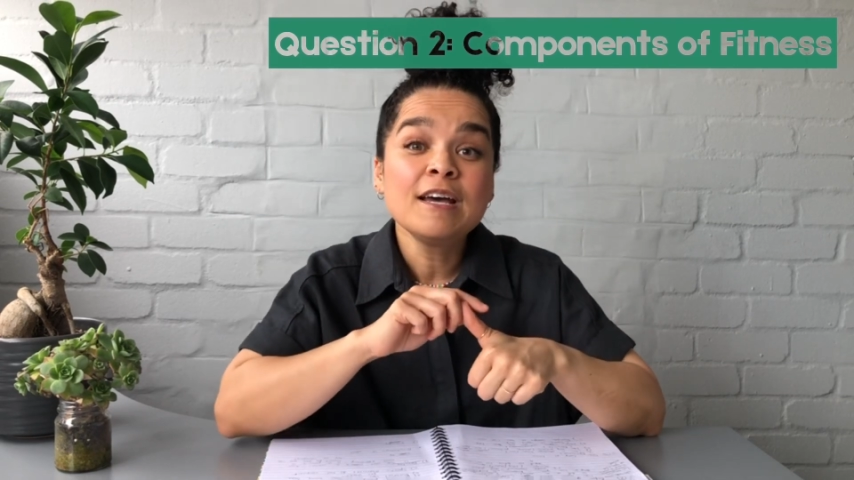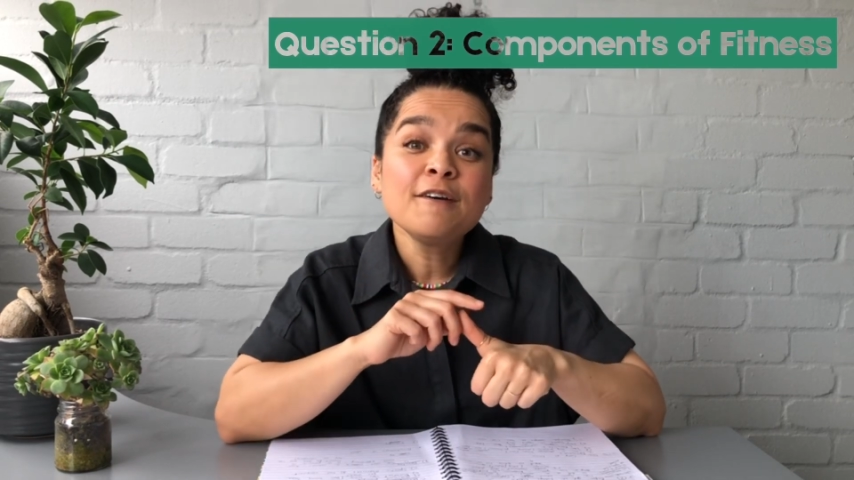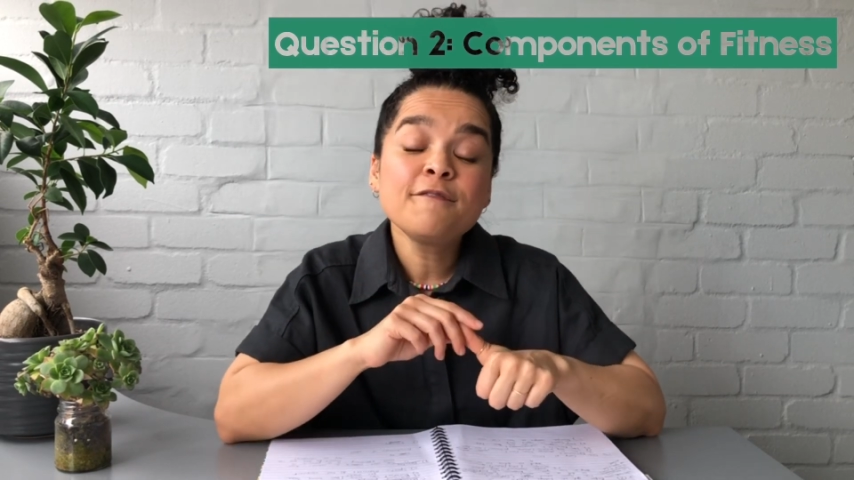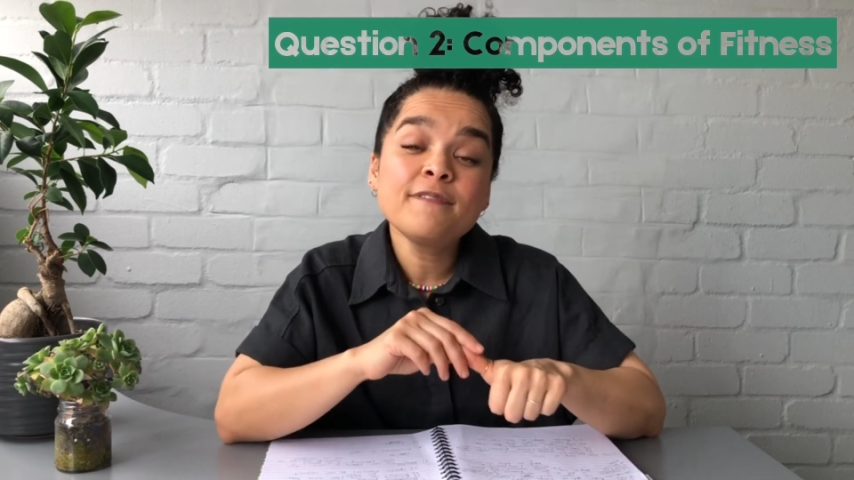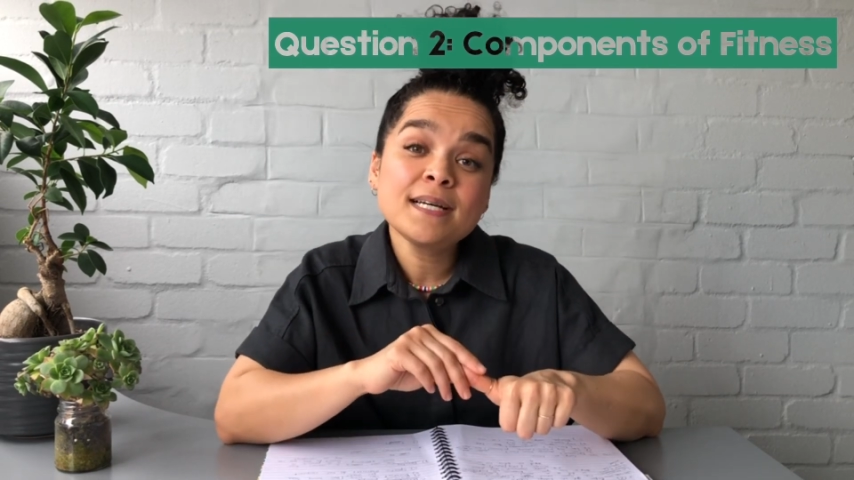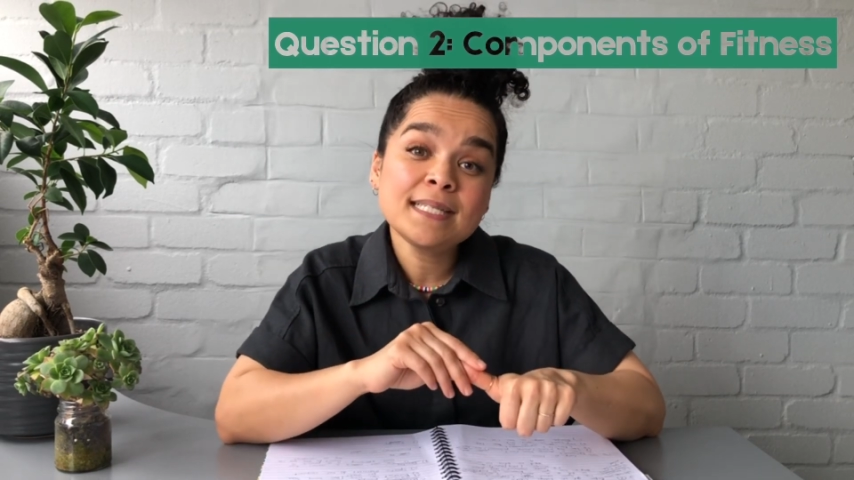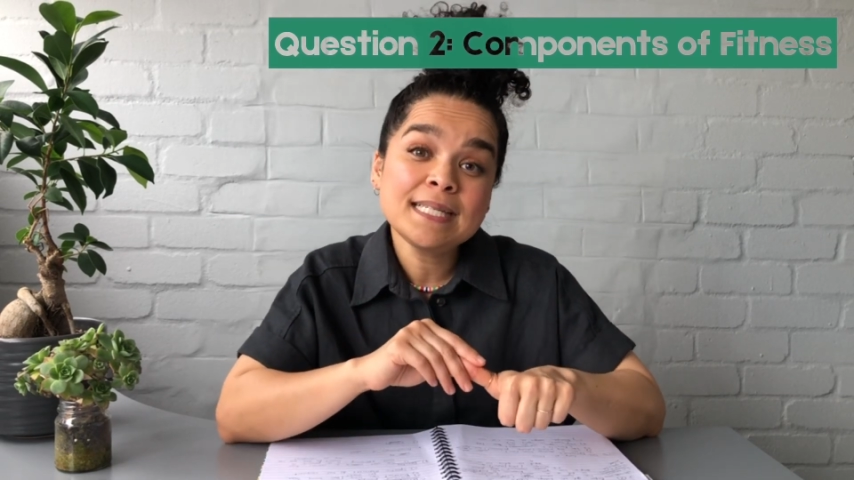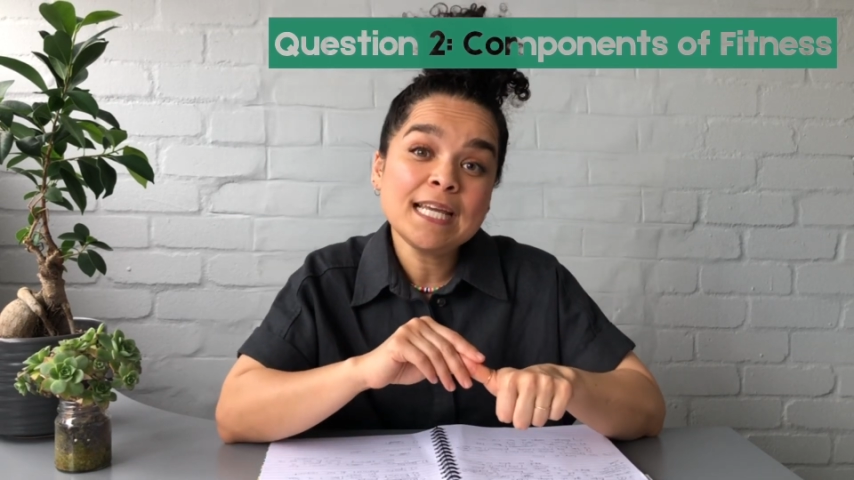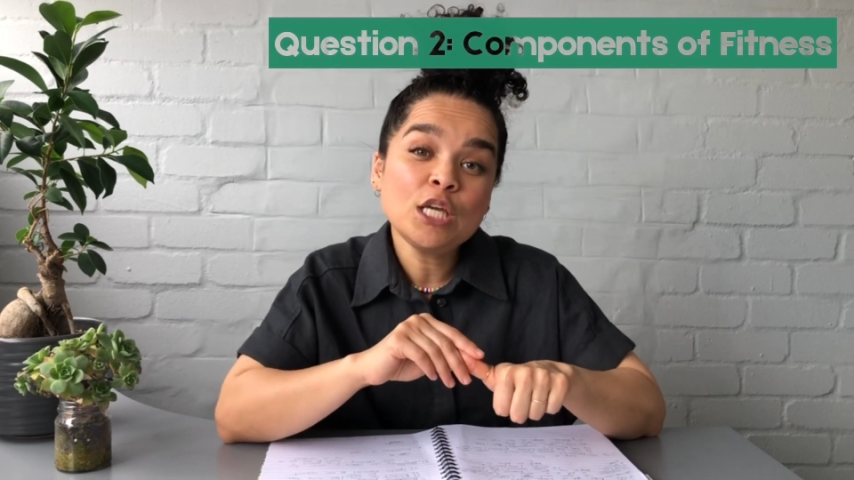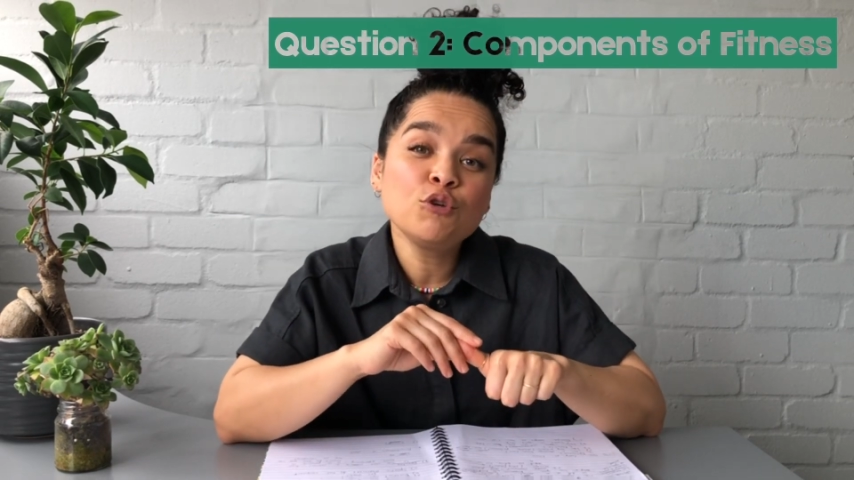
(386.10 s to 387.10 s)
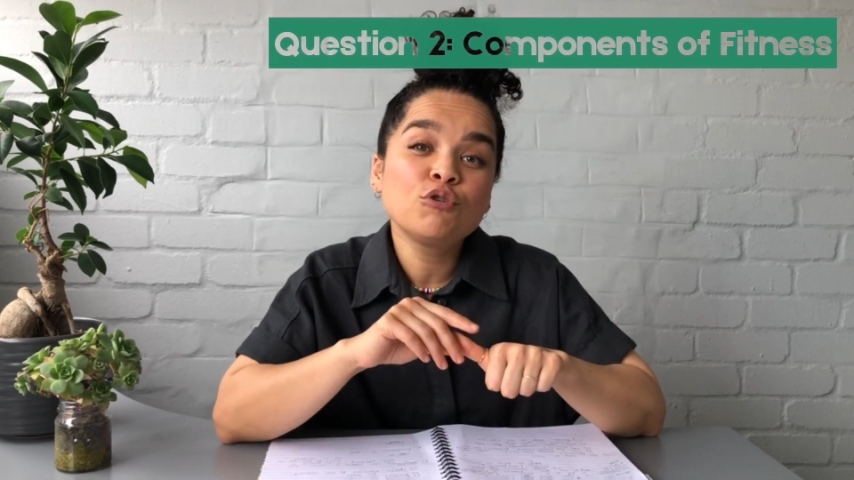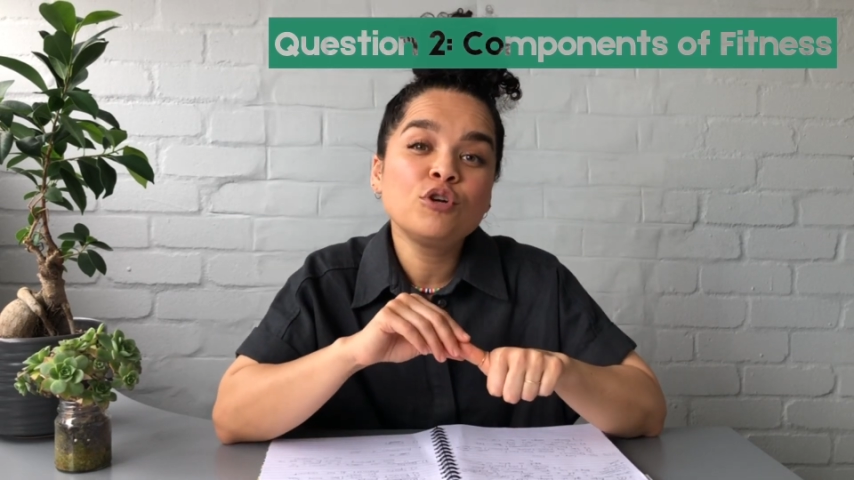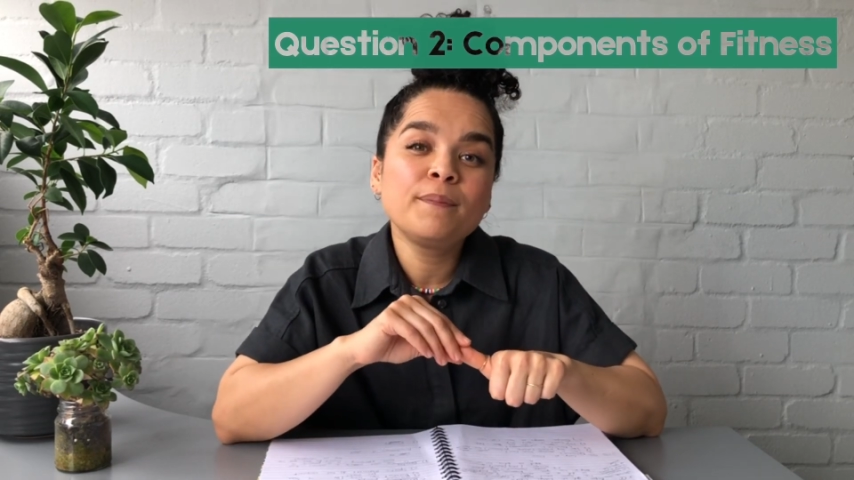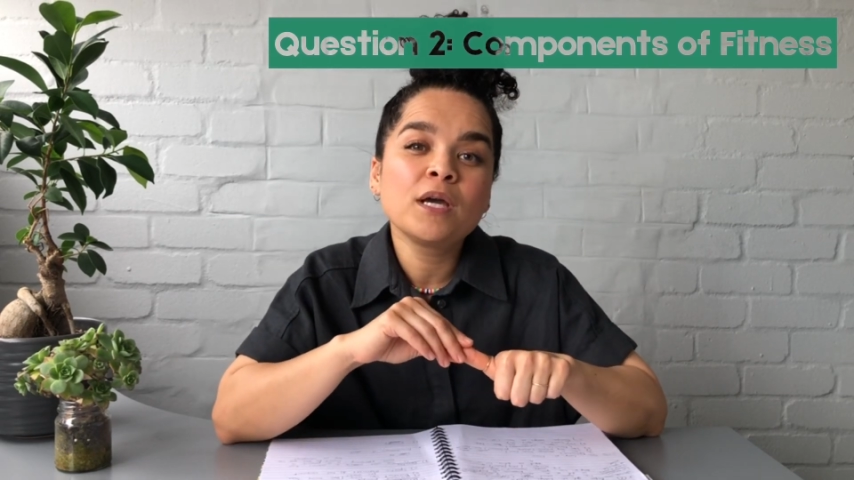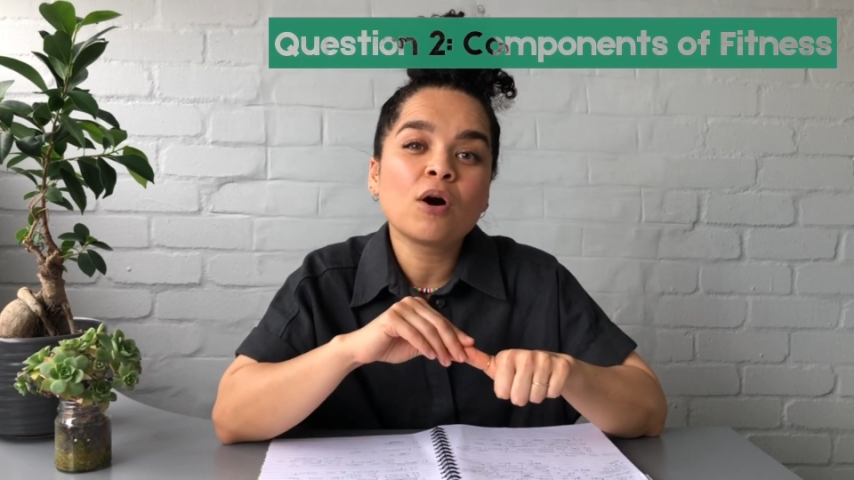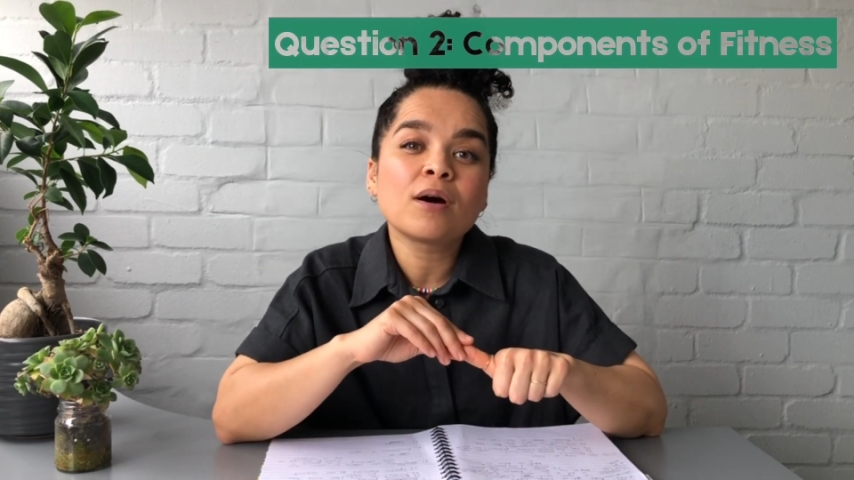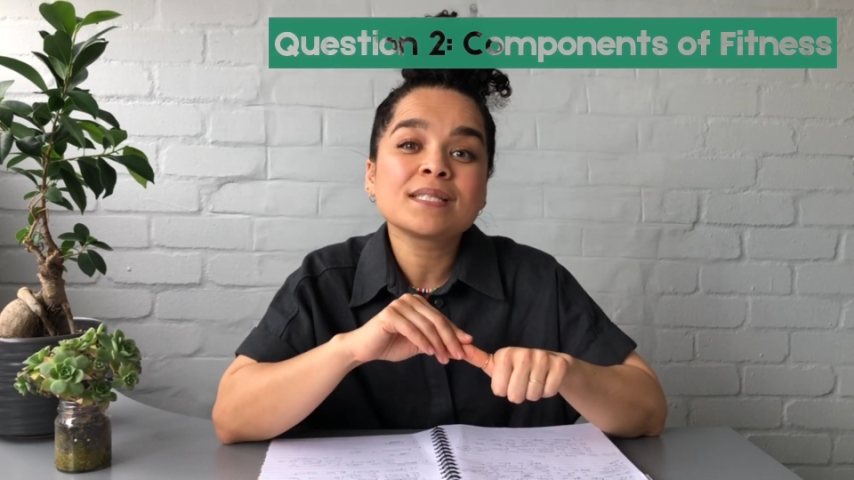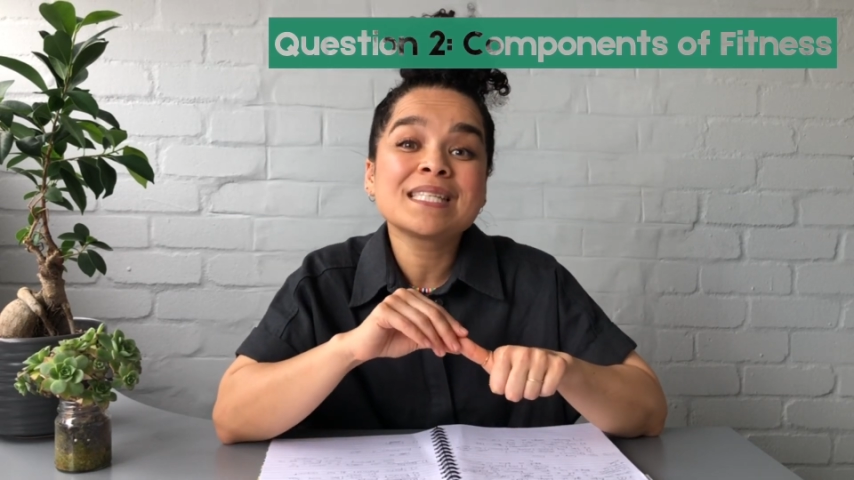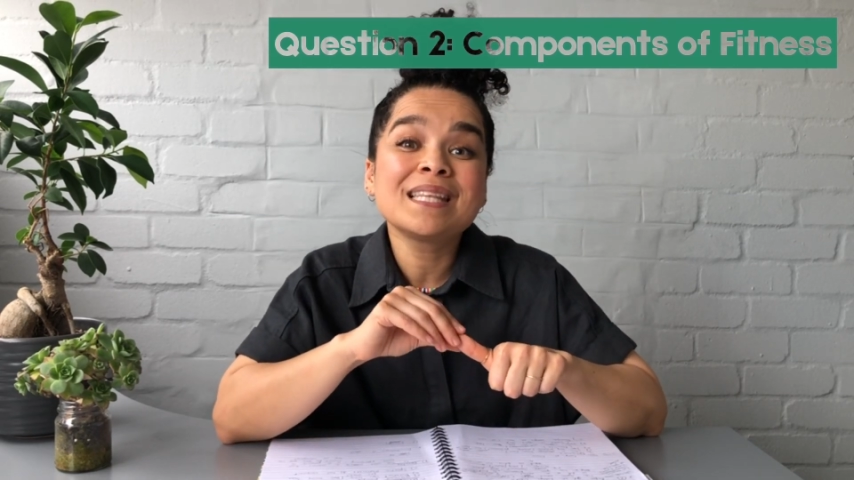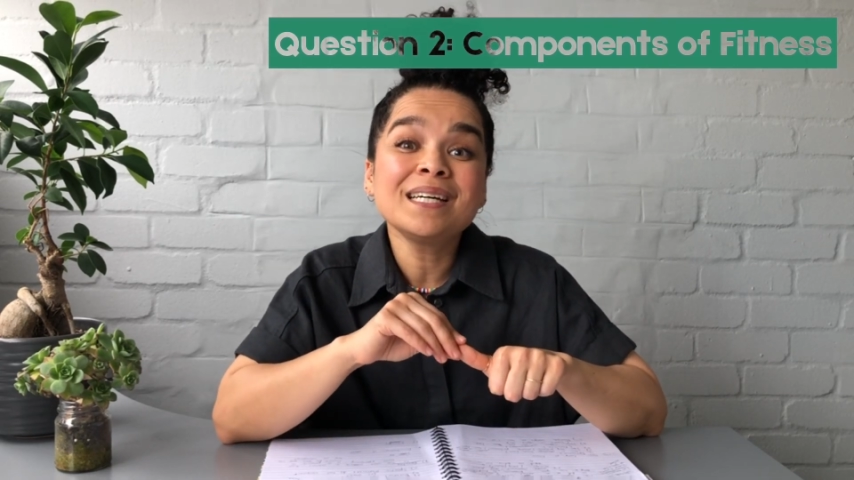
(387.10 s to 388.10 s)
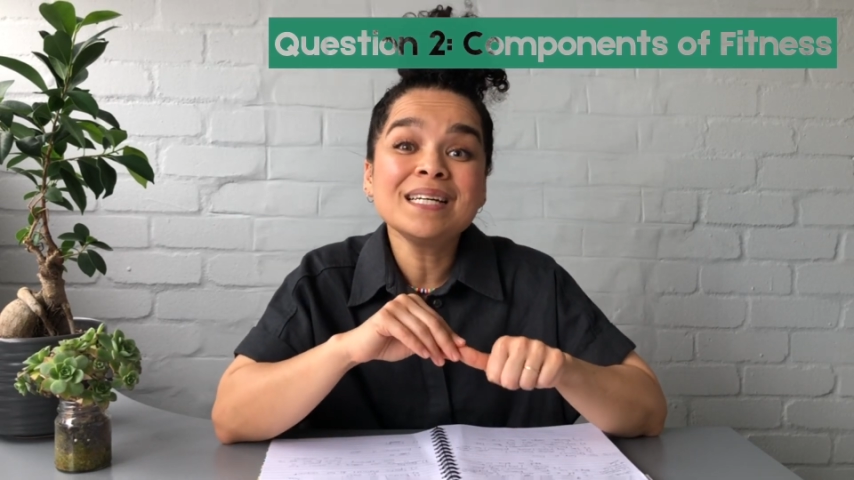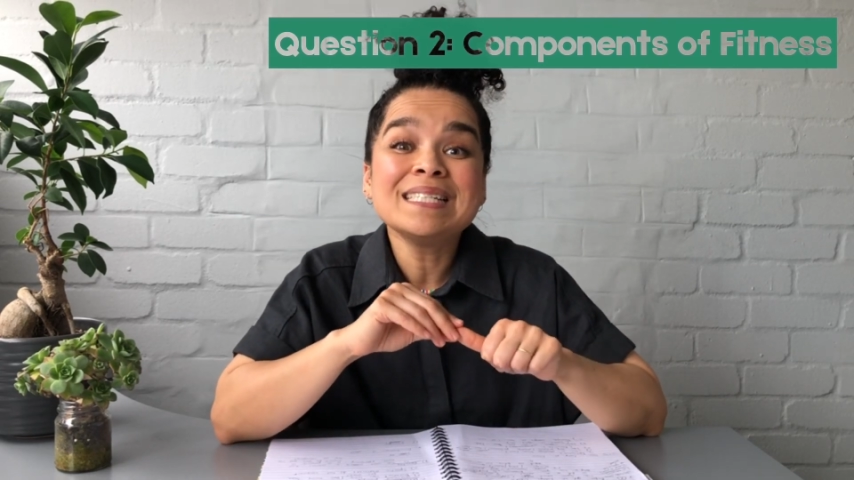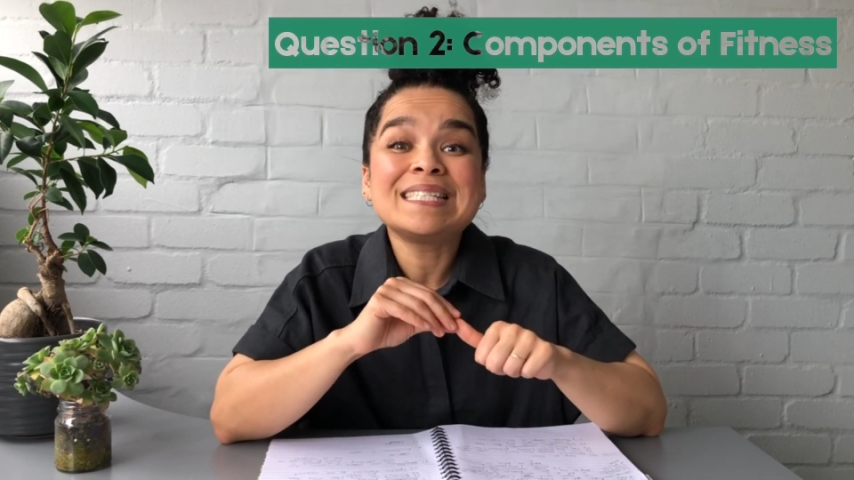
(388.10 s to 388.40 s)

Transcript: Firstly, you could be asked the